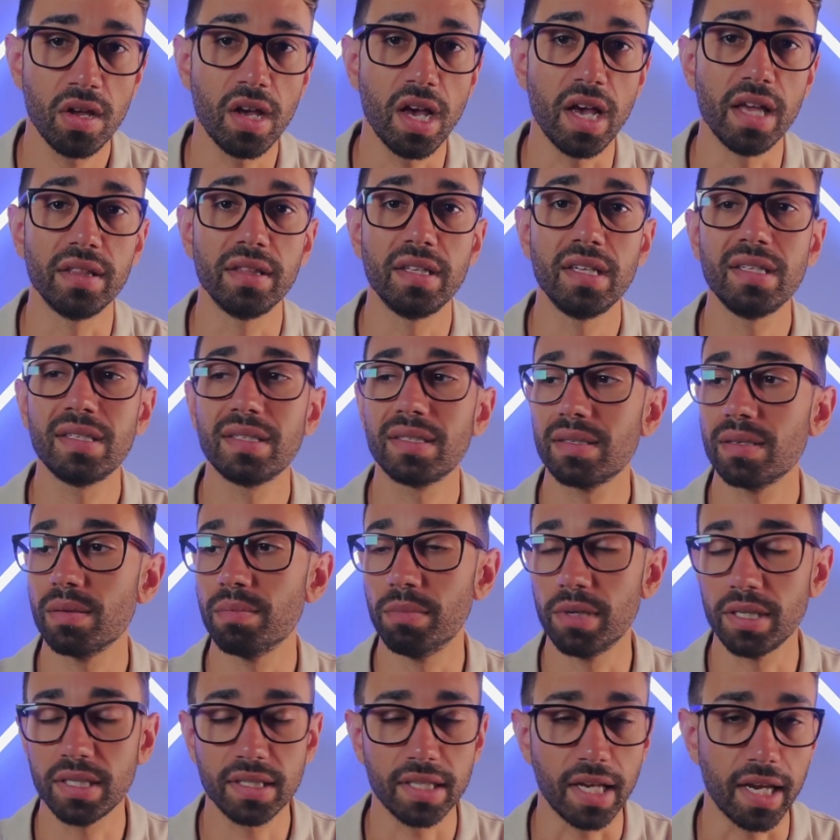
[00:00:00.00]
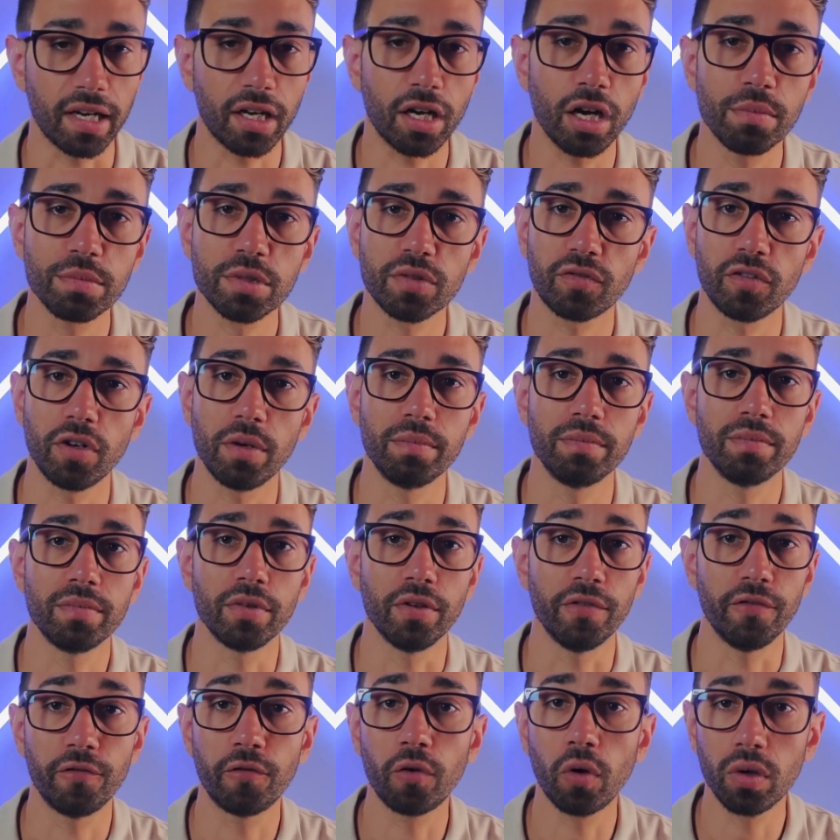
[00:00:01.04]
And this mistake comes from the
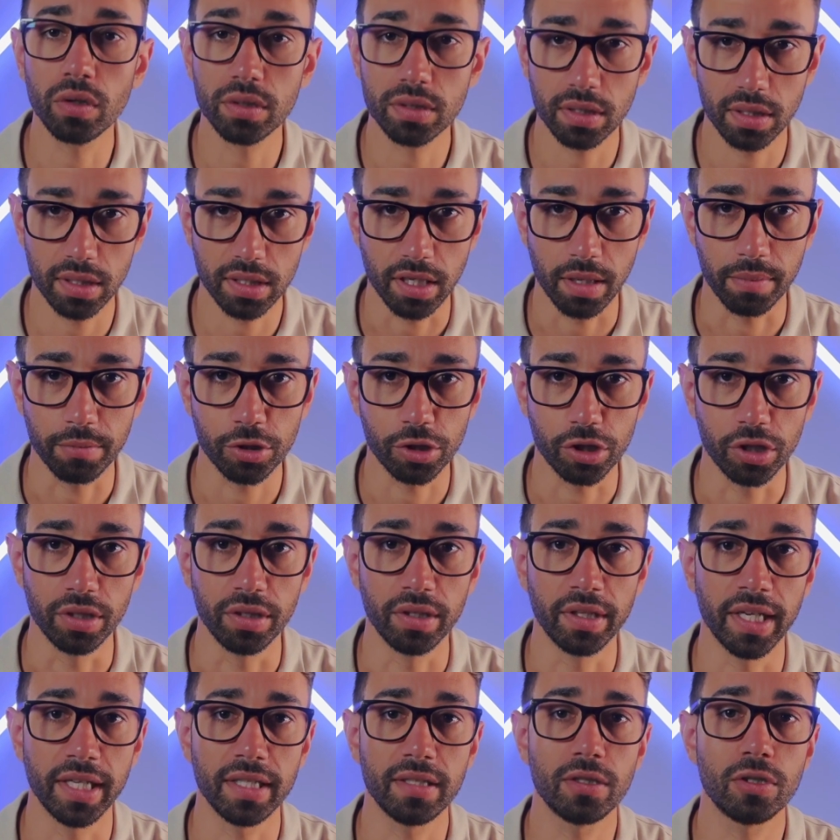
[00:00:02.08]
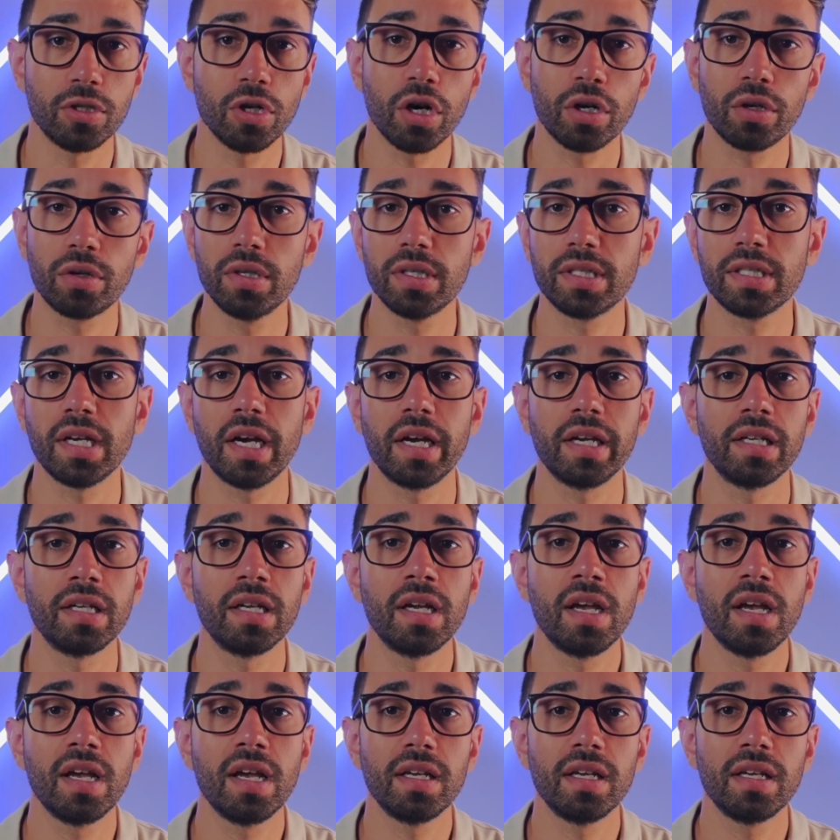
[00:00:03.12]
false assumption that DocuSign
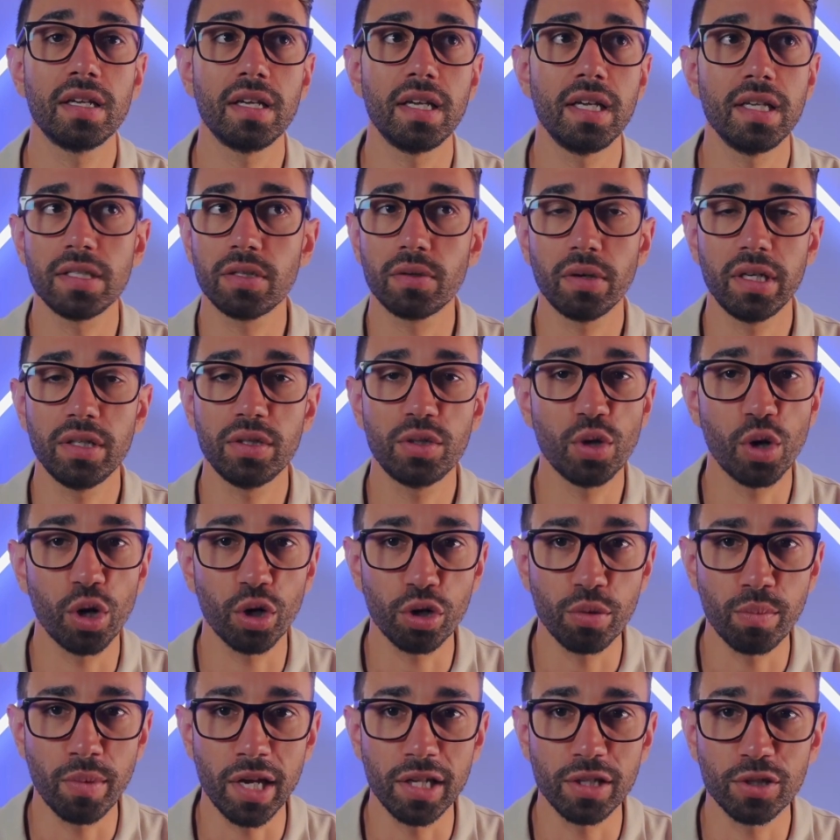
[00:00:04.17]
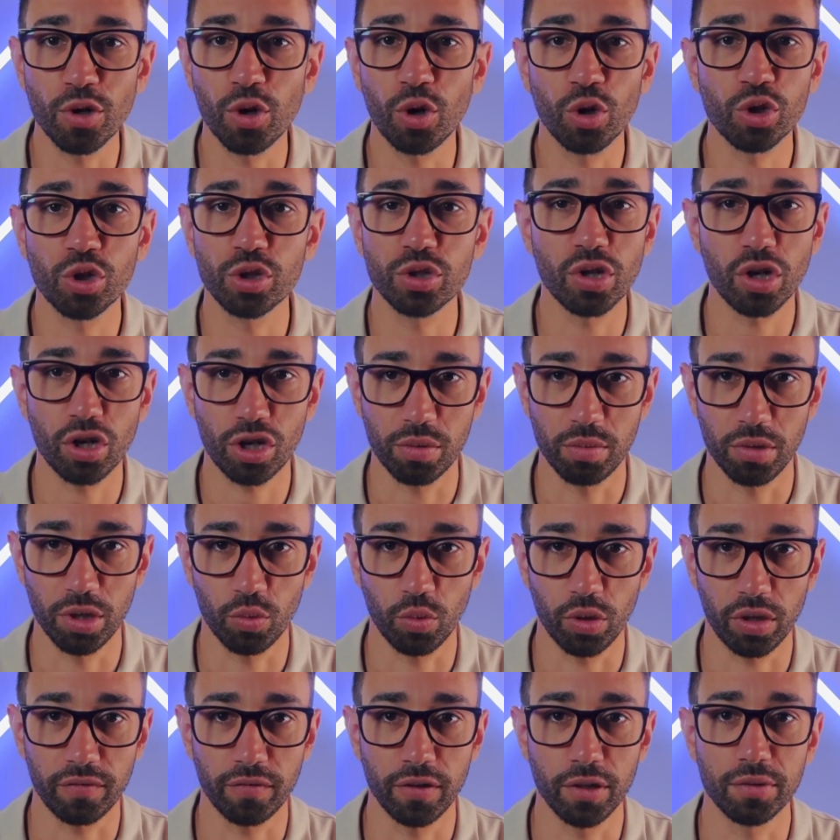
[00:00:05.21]
is going to automate all your document
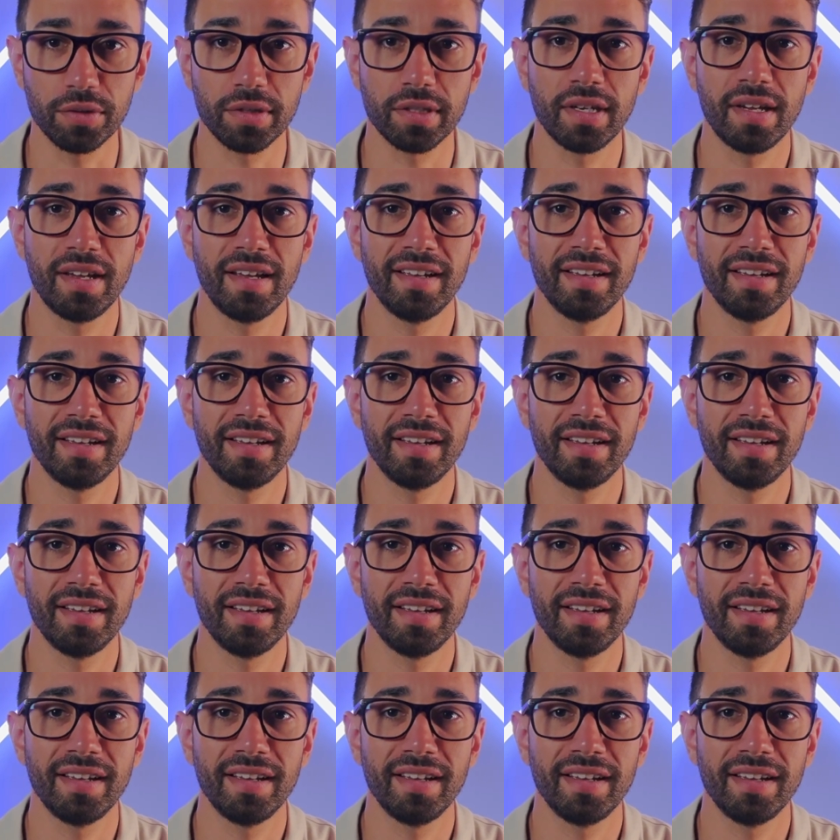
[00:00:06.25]
workflows.